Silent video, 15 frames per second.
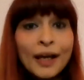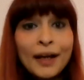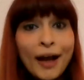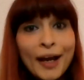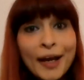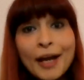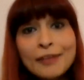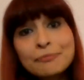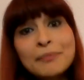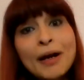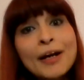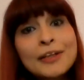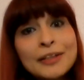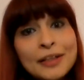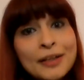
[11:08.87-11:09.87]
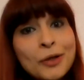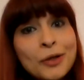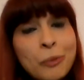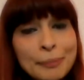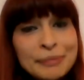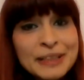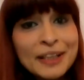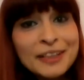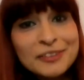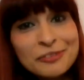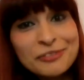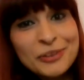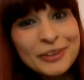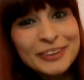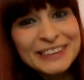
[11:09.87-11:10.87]
uh, I have my uh, website,
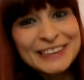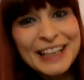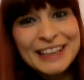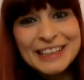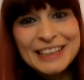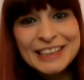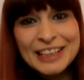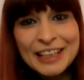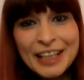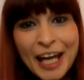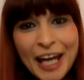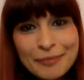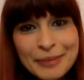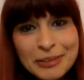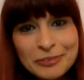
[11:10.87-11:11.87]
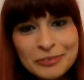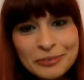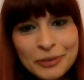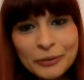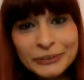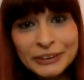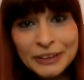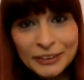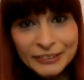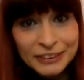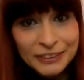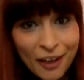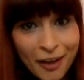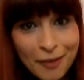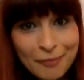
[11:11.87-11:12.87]
of course. That's uh,
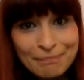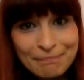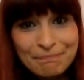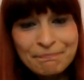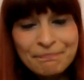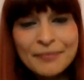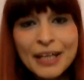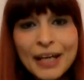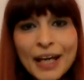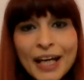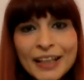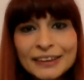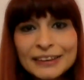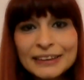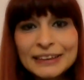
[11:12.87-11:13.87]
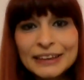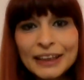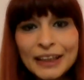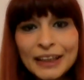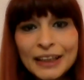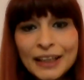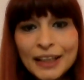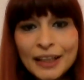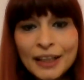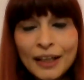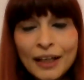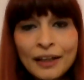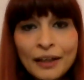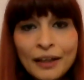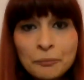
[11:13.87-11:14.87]
emmalynerose.com. And uh,
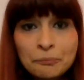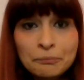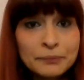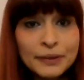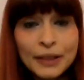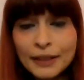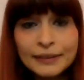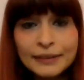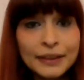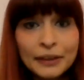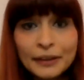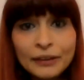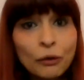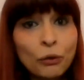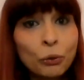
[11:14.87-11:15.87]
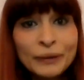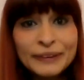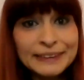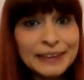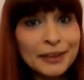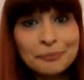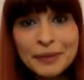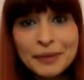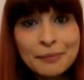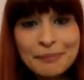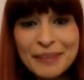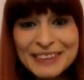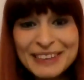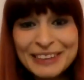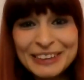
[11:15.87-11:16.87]
um, yeah, they can always send me a
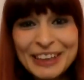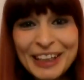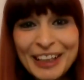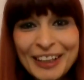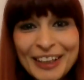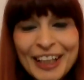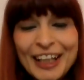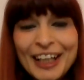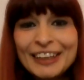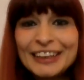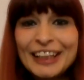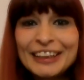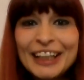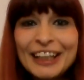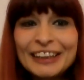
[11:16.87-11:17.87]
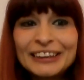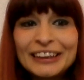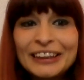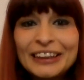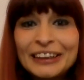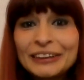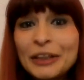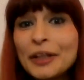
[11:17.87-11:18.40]
message there. They can. Uh,